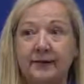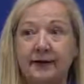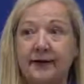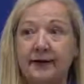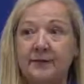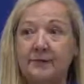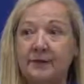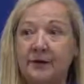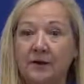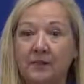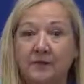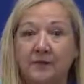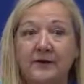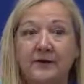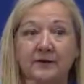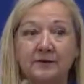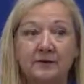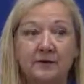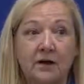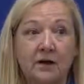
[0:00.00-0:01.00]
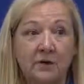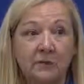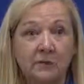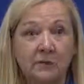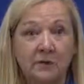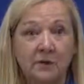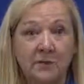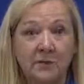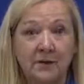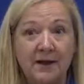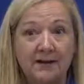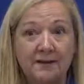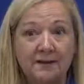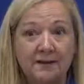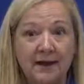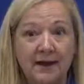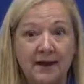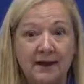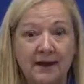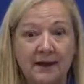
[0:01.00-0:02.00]
time and we can talk more about
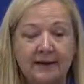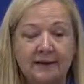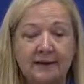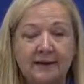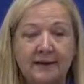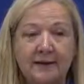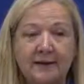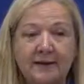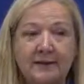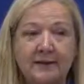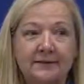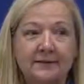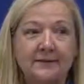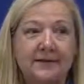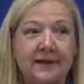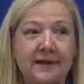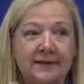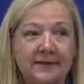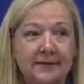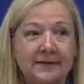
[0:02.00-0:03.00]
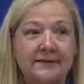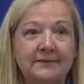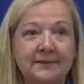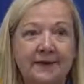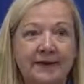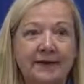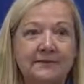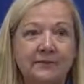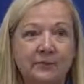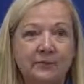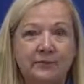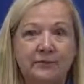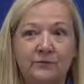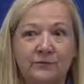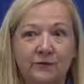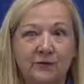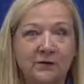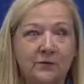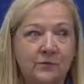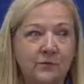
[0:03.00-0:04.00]
that, because I think that's what's
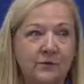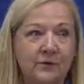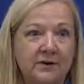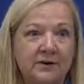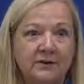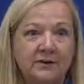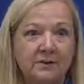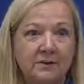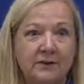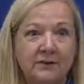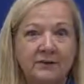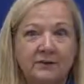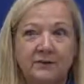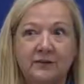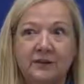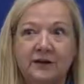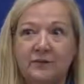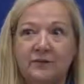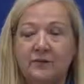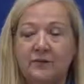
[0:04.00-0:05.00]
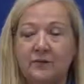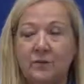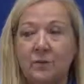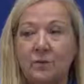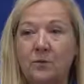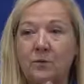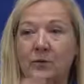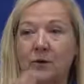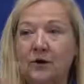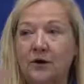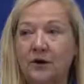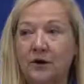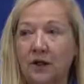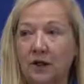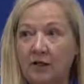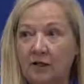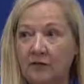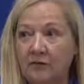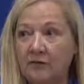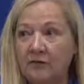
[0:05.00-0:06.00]
really important, especially for
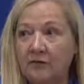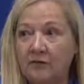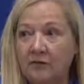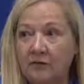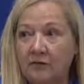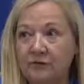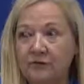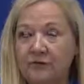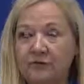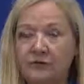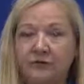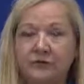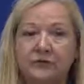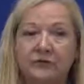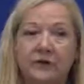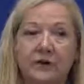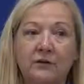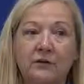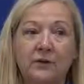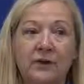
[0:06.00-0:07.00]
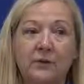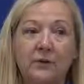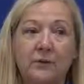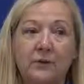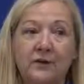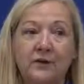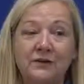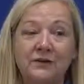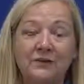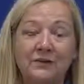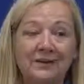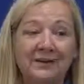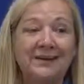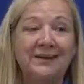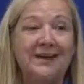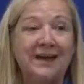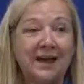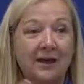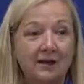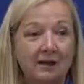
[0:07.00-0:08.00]
college students, so that when you
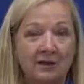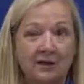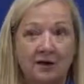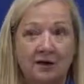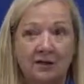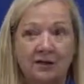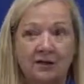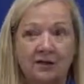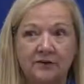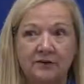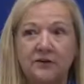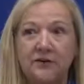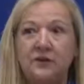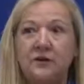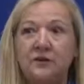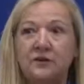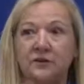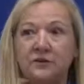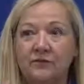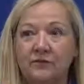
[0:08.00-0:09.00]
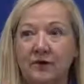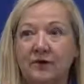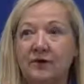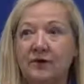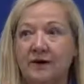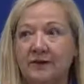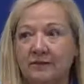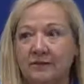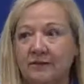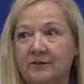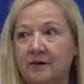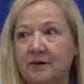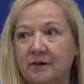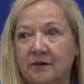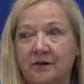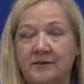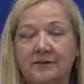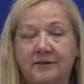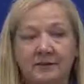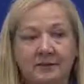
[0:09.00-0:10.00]
get out of college, you've already
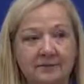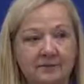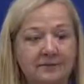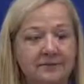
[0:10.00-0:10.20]
started